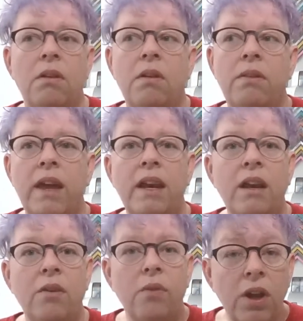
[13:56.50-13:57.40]
That,
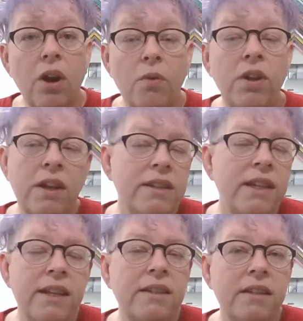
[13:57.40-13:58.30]
it's
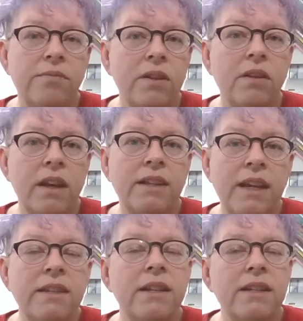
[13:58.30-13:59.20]

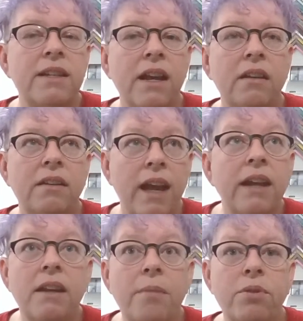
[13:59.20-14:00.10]
easy to take
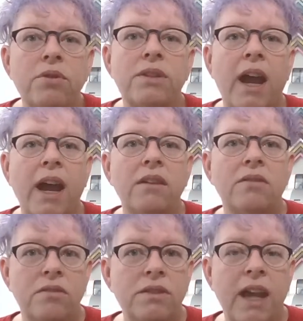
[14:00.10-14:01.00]
numbers and
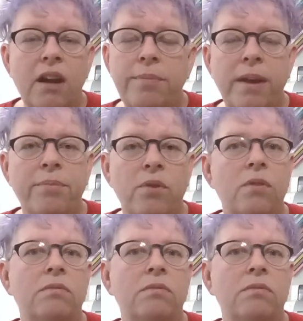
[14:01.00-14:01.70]
scare people.